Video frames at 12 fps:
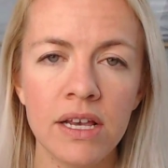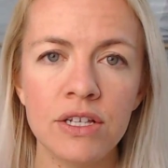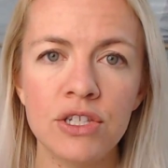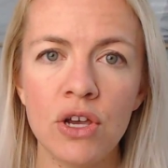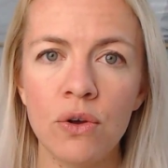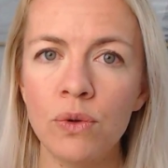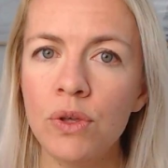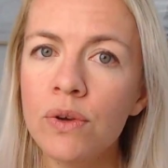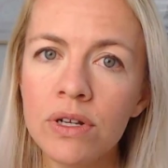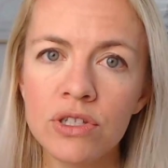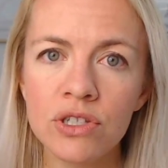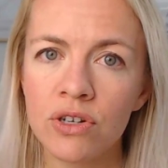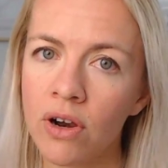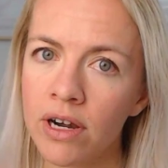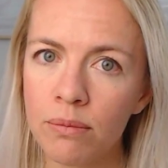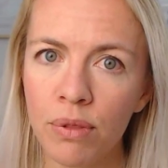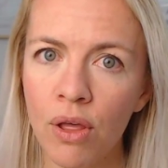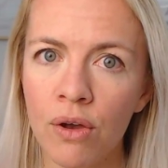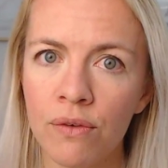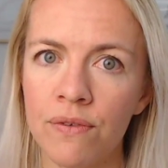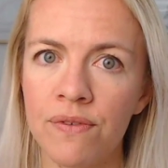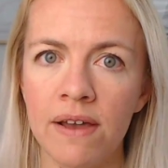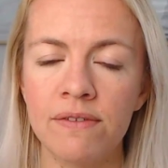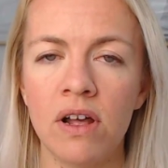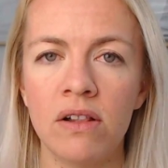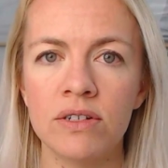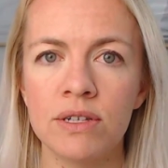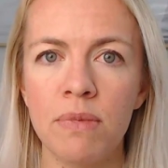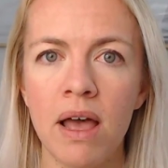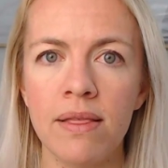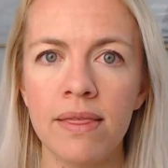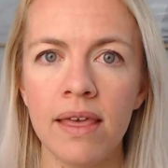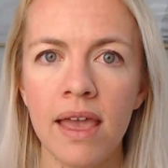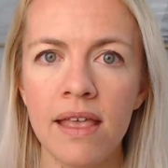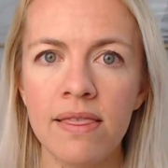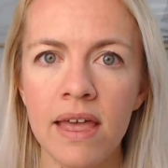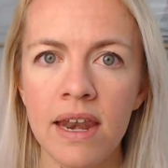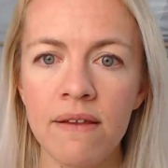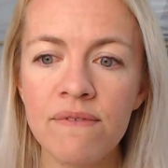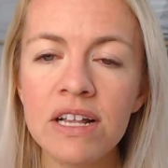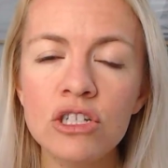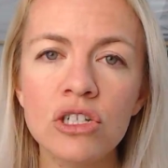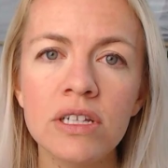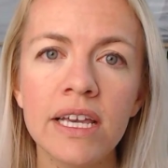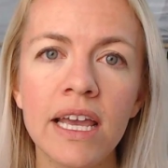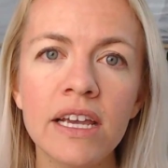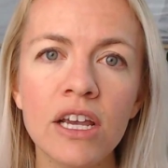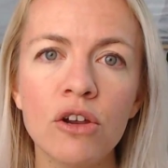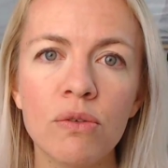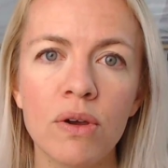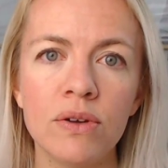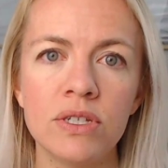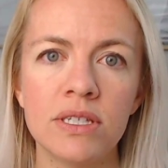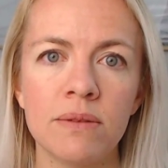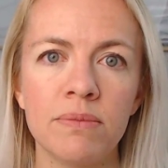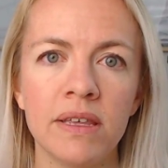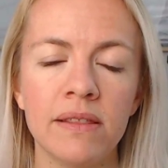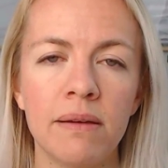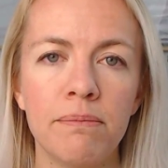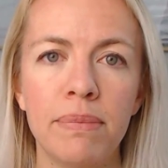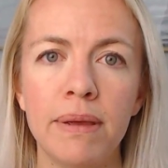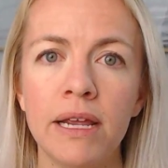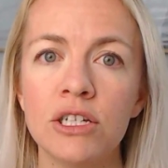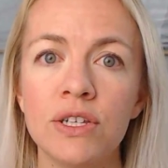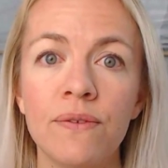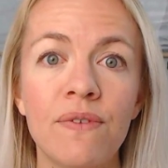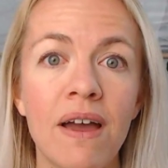So you can start a blog for $5 a month, and then eventually it can grow into something that brings you